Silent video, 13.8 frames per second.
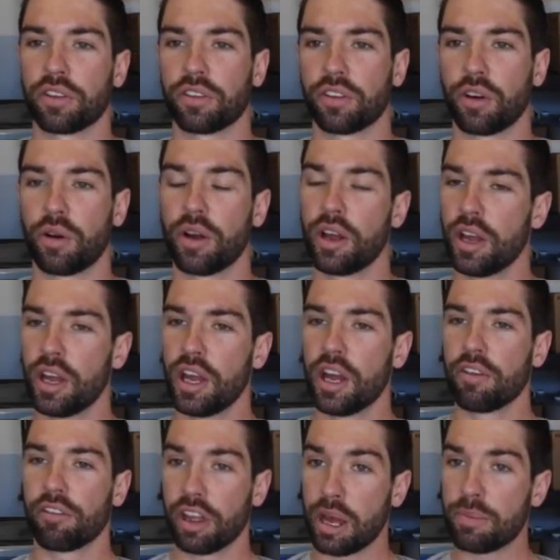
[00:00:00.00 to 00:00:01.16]
And so
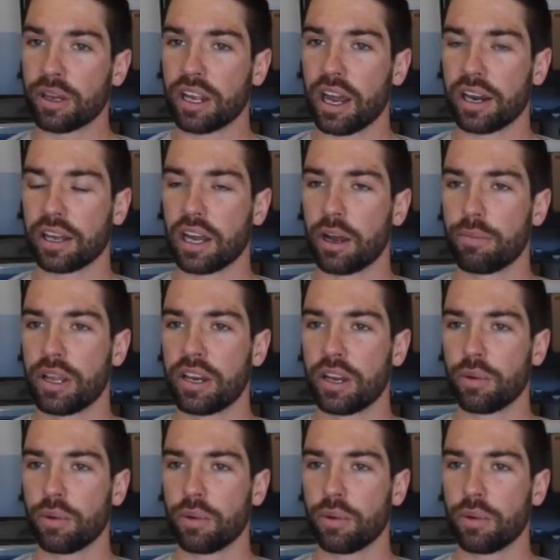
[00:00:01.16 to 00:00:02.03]
for them to kind of come in,